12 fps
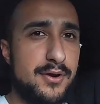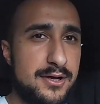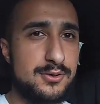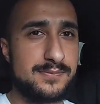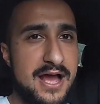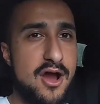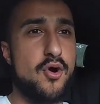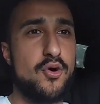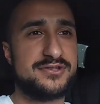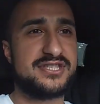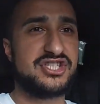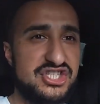brake horsepower
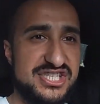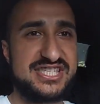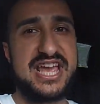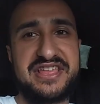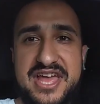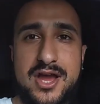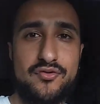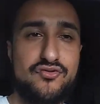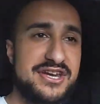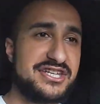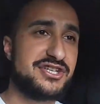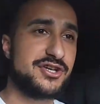horses just sitting there
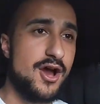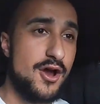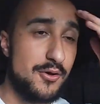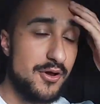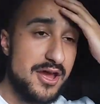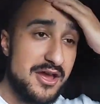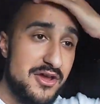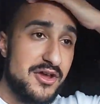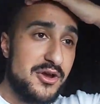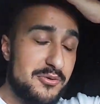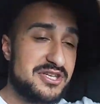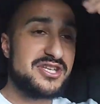ready to go,
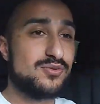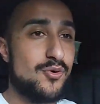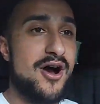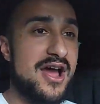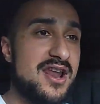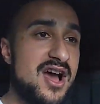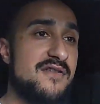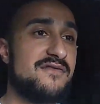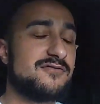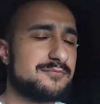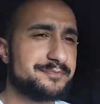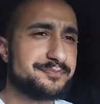which is what I love.
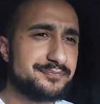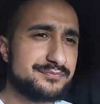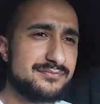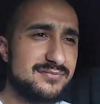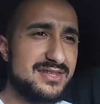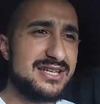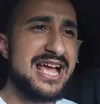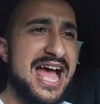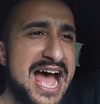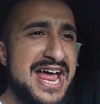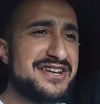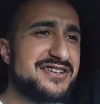
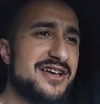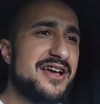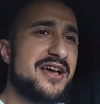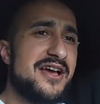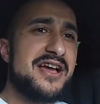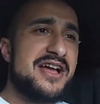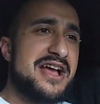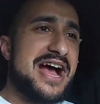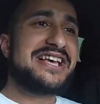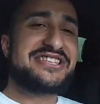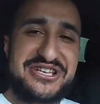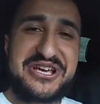
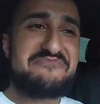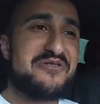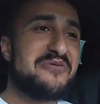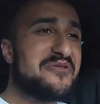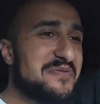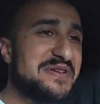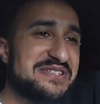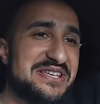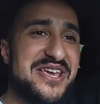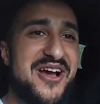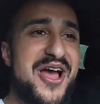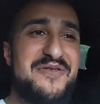And as you can probably
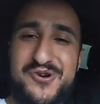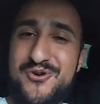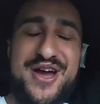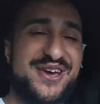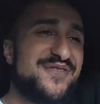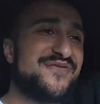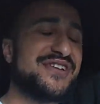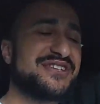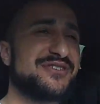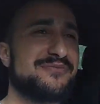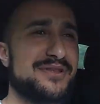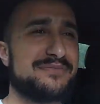see, I am quite
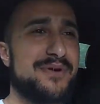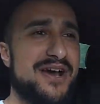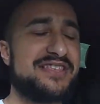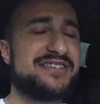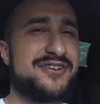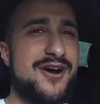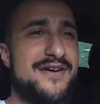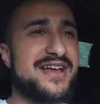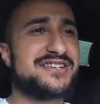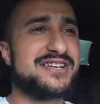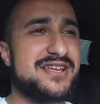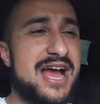convinced by this car
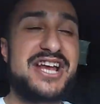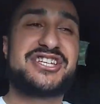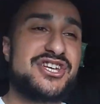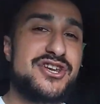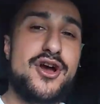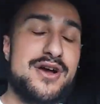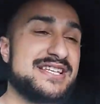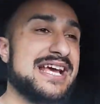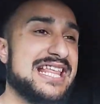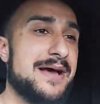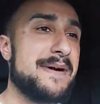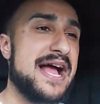actually. Actually, no, I
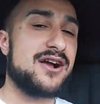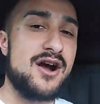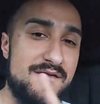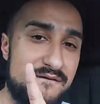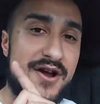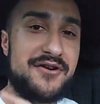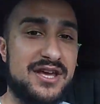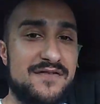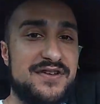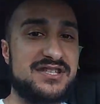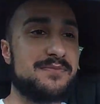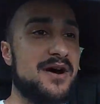take that back. I'm very
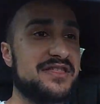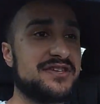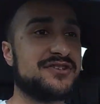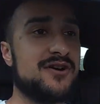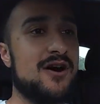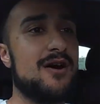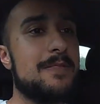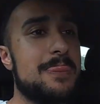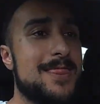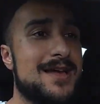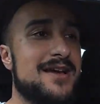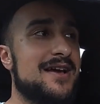convinced by this car.
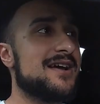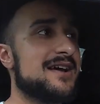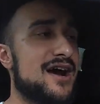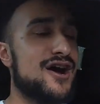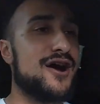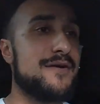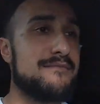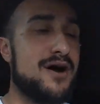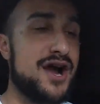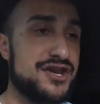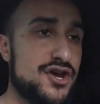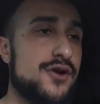
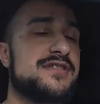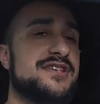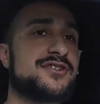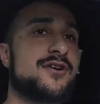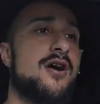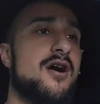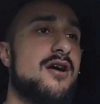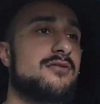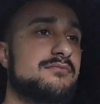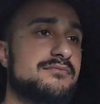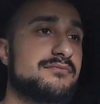I know this car